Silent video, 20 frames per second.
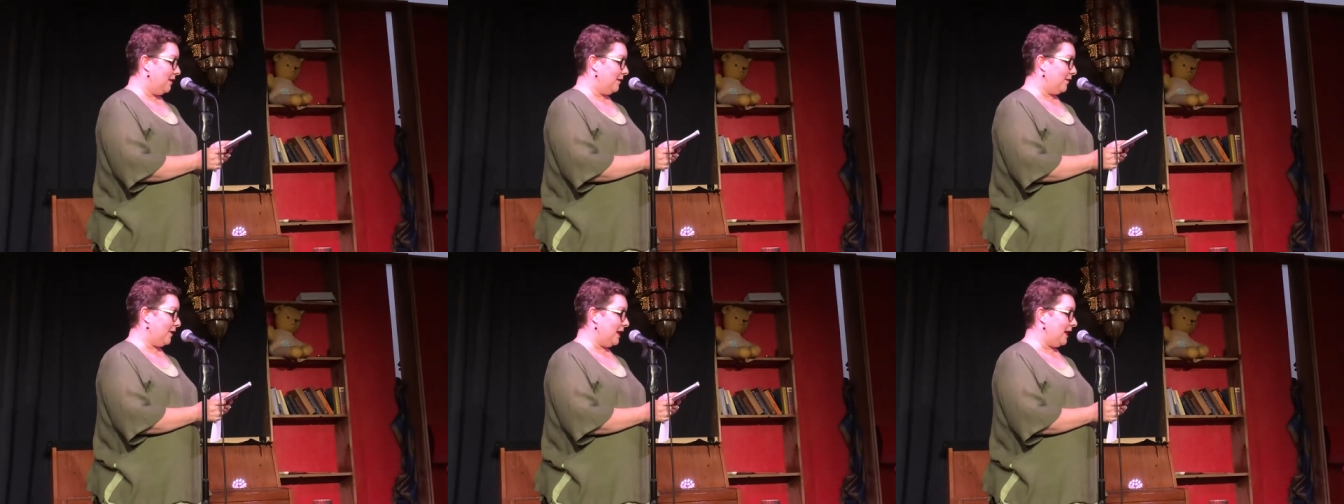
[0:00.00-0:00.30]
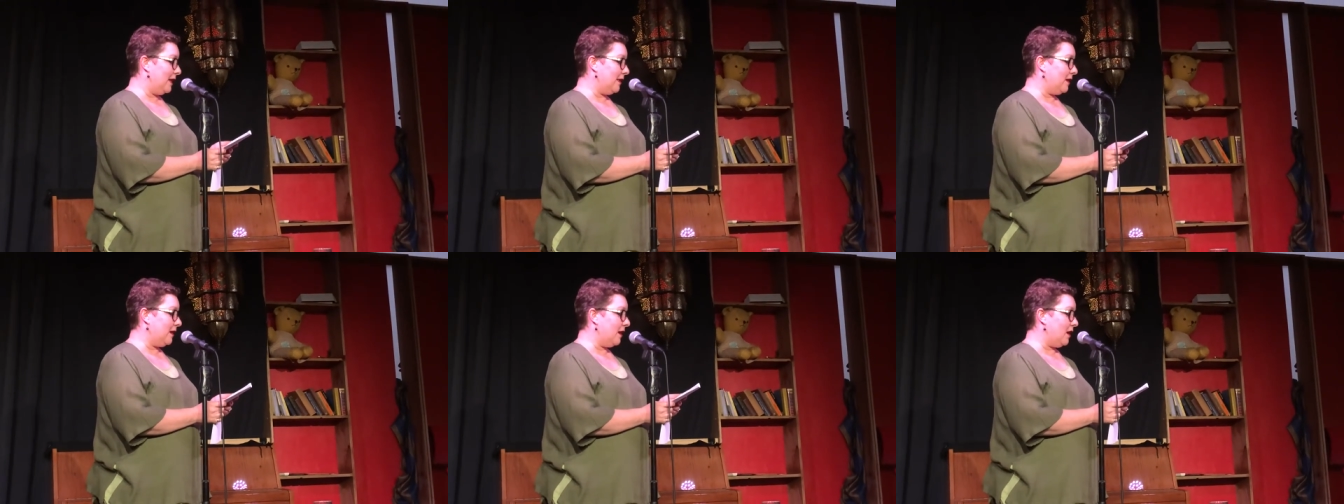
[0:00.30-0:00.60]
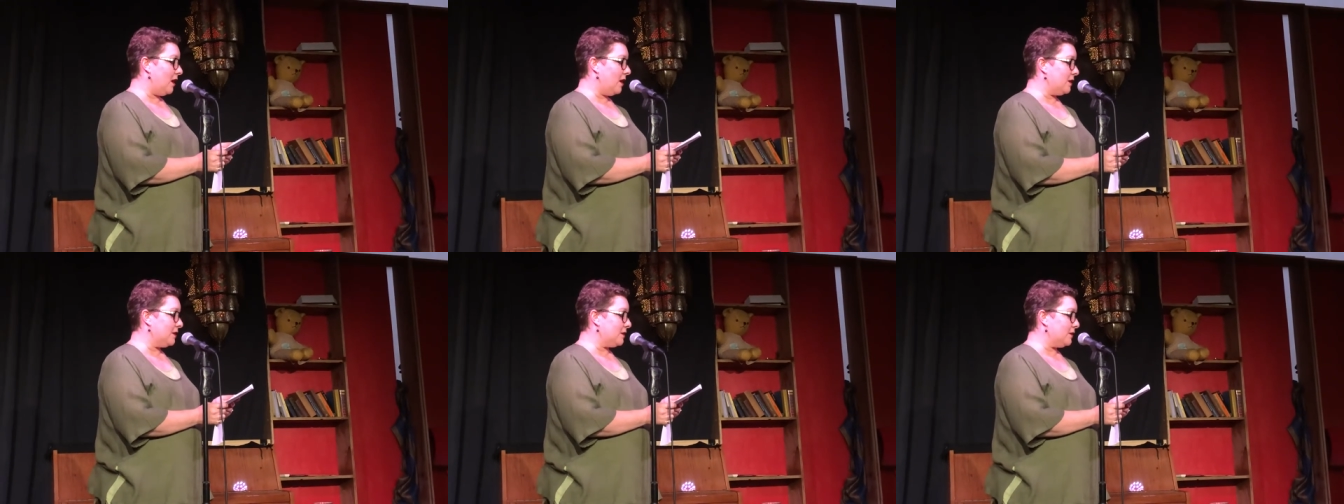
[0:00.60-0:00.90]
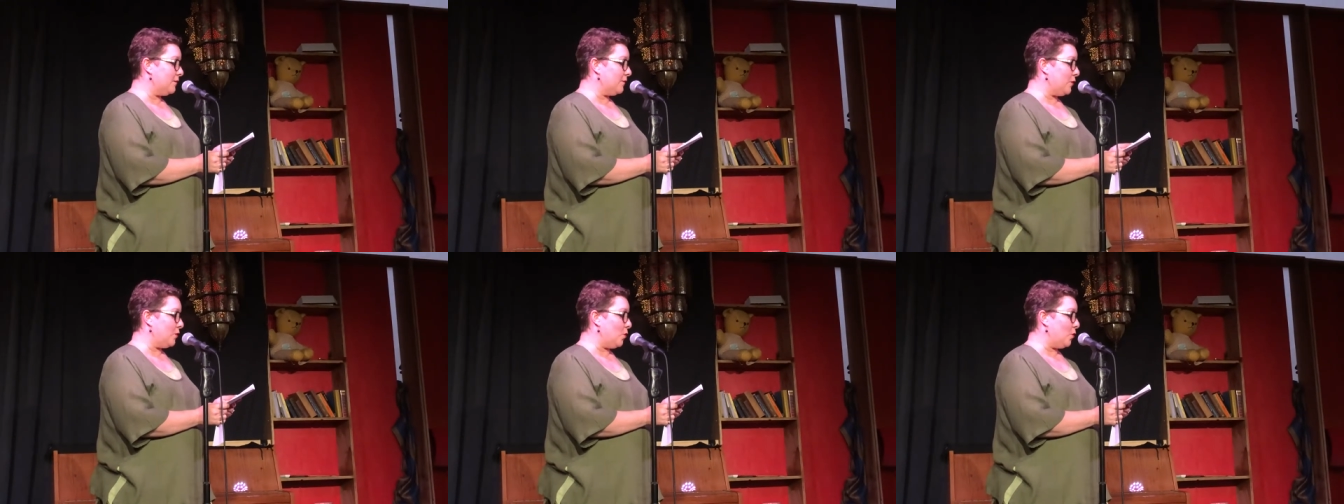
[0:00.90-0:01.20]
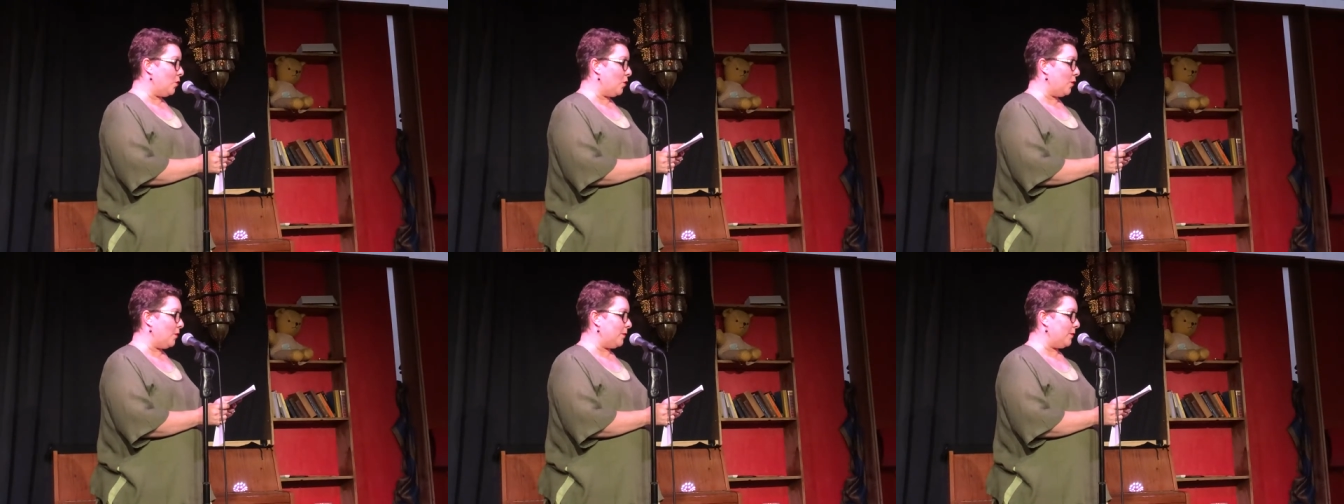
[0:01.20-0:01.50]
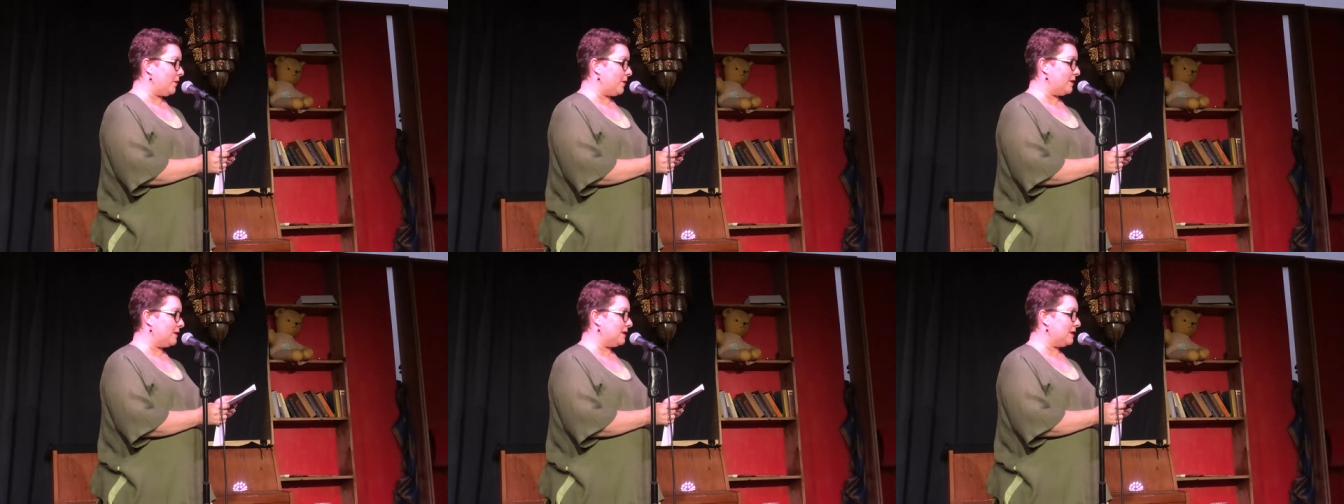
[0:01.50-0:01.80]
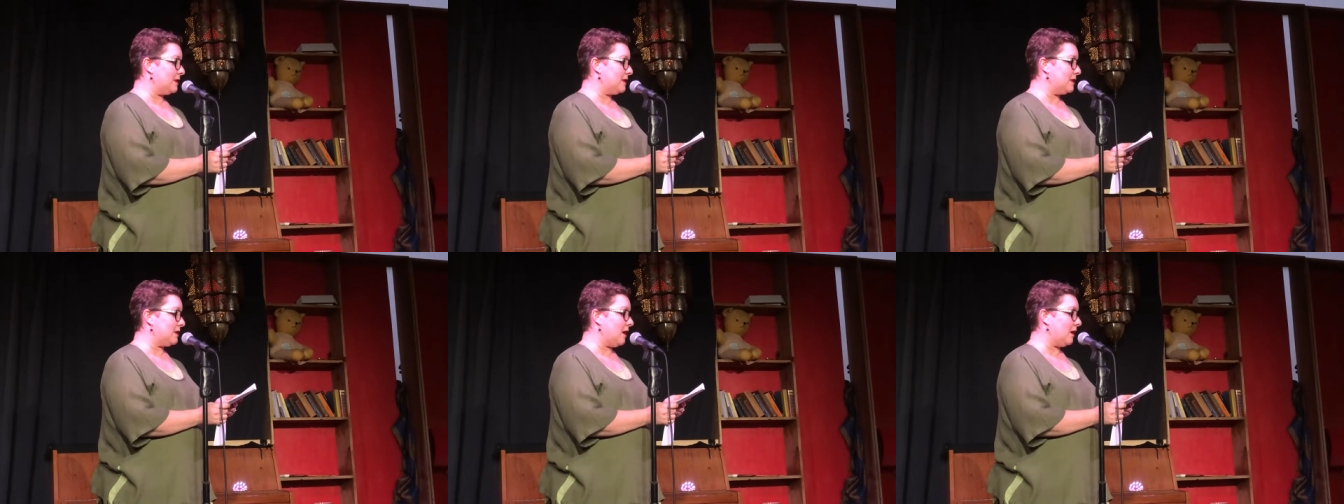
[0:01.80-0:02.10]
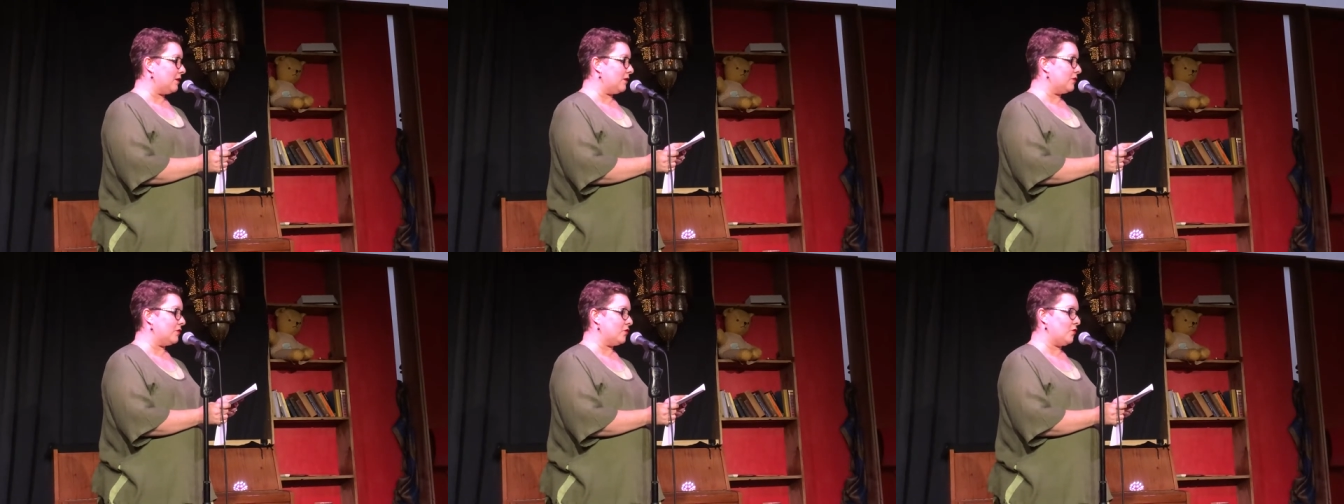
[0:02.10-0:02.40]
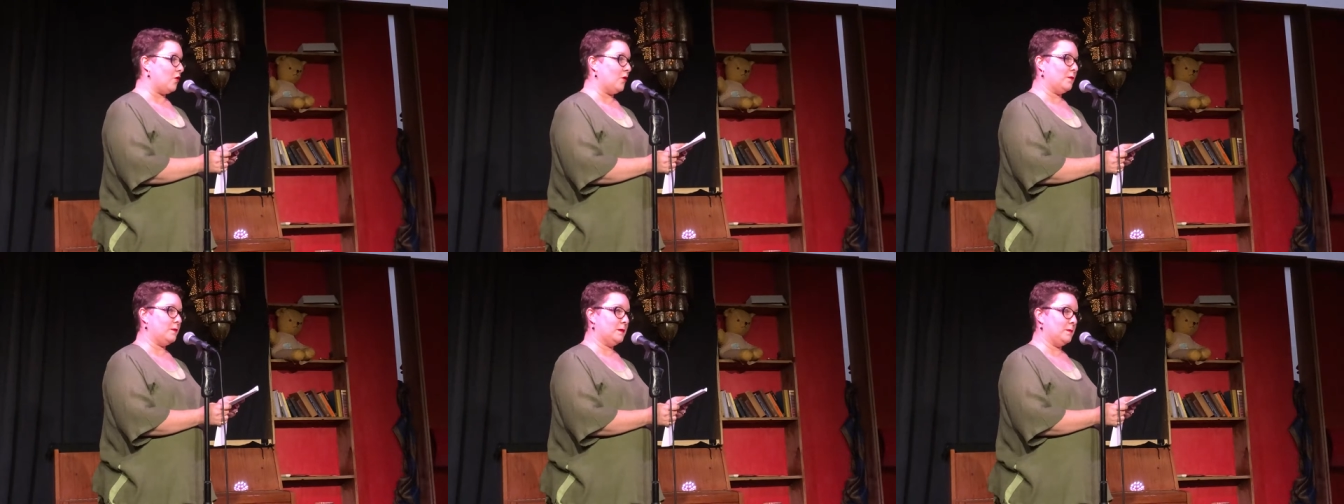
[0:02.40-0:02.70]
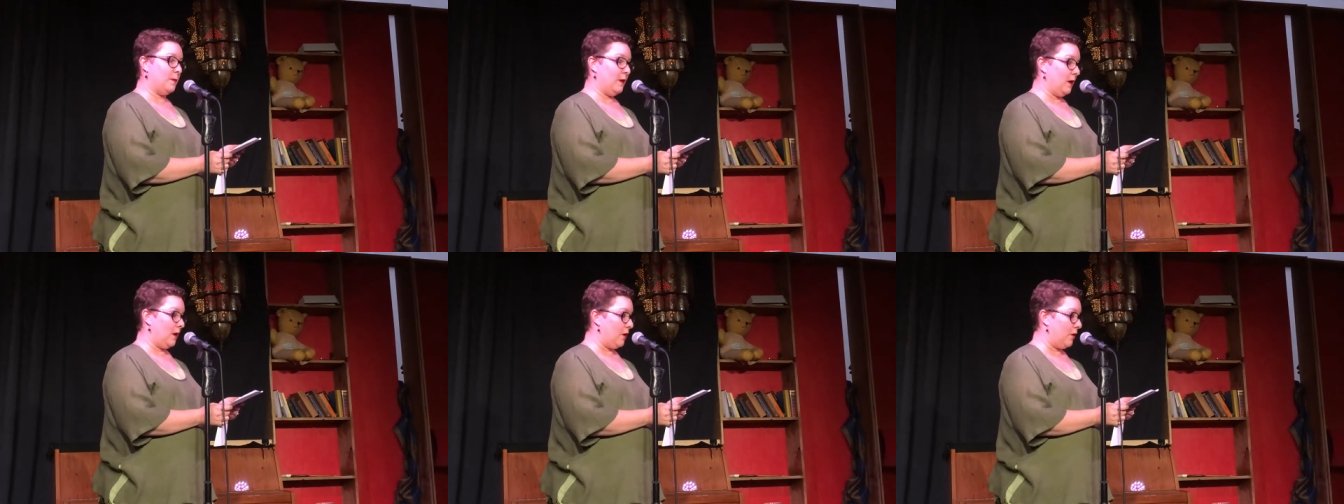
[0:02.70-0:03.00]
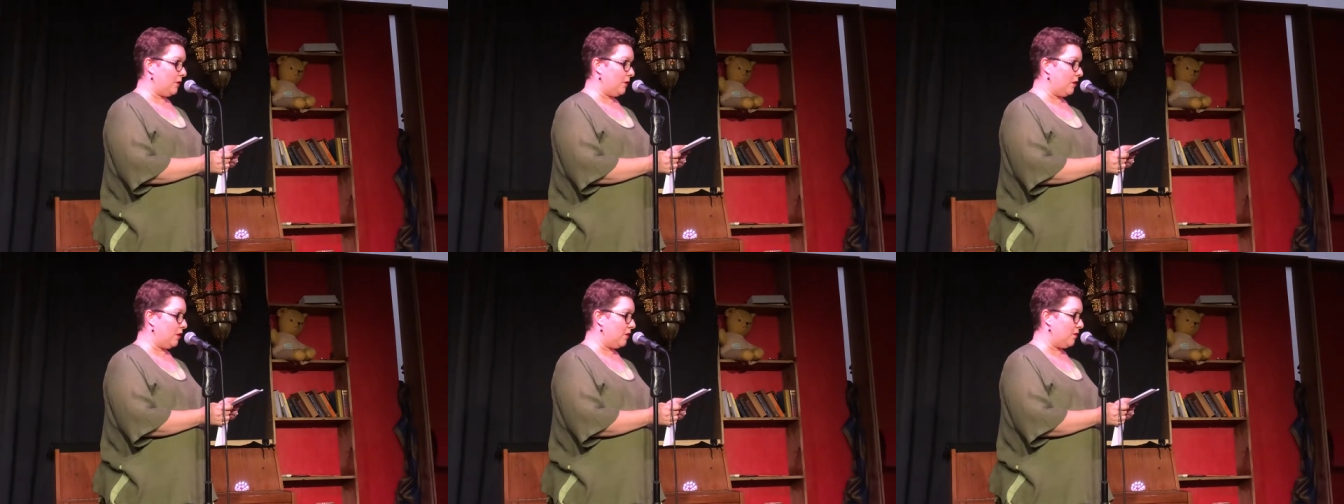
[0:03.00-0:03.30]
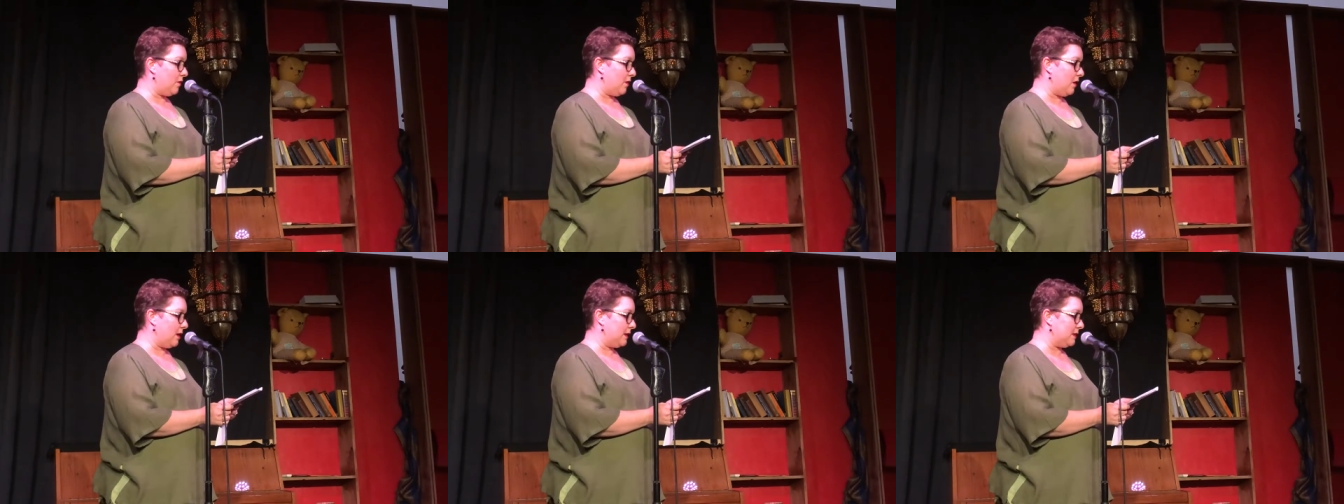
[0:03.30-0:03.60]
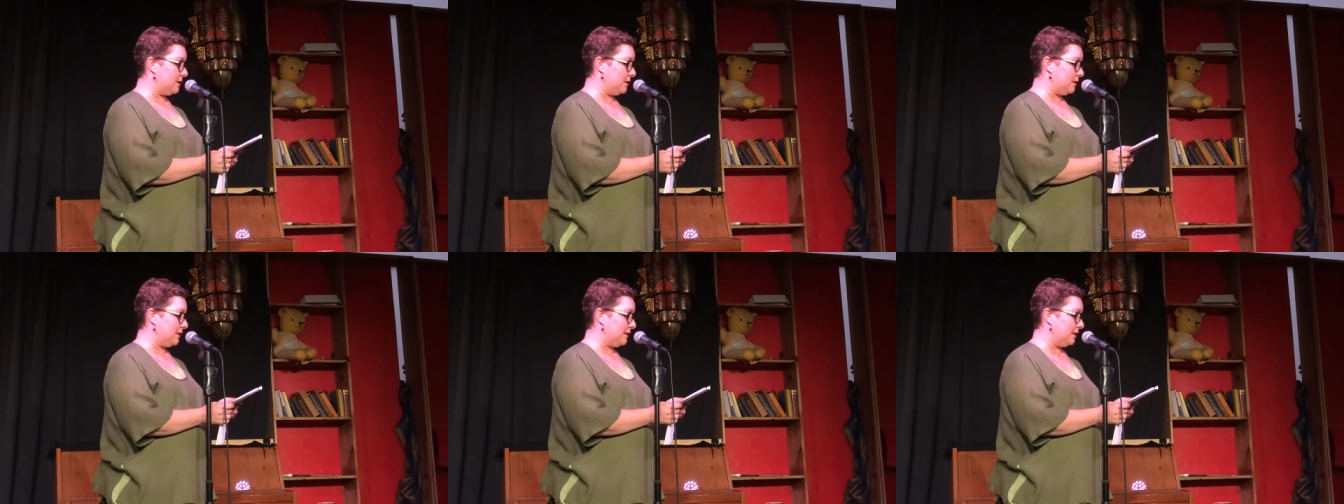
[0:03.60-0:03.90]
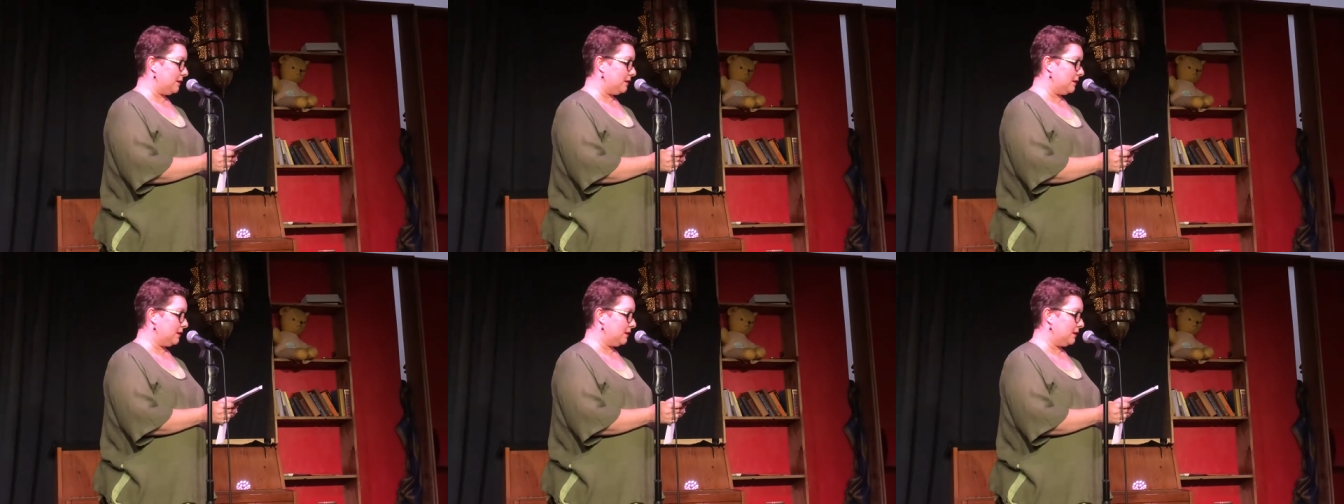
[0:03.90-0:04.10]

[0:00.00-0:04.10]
feeling the last of the warmth as the sun drops below the horizon.